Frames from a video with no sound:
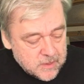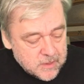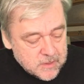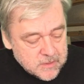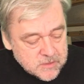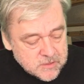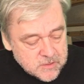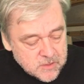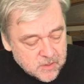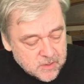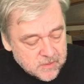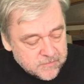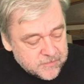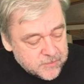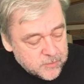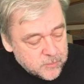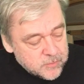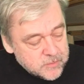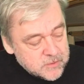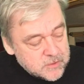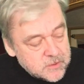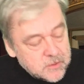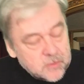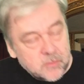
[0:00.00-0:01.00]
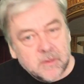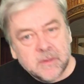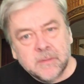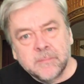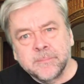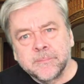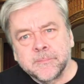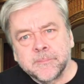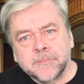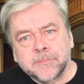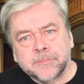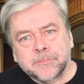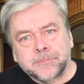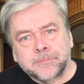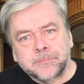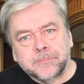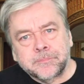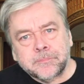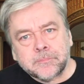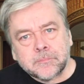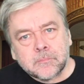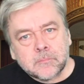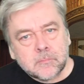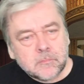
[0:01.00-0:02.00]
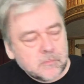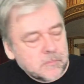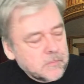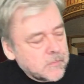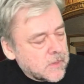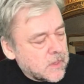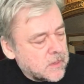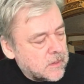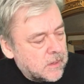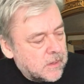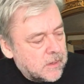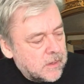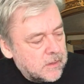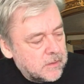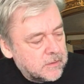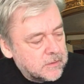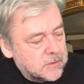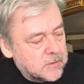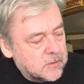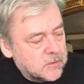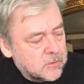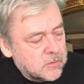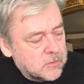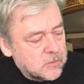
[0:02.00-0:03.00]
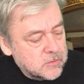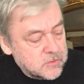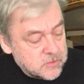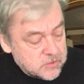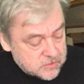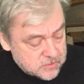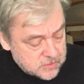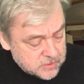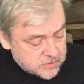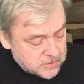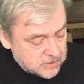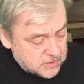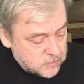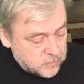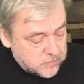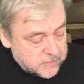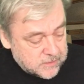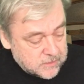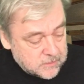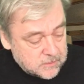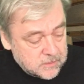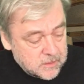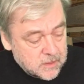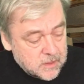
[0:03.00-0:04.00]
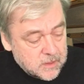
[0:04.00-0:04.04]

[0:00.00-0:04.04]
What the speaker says: So if you were doing the chords, look at your wheel,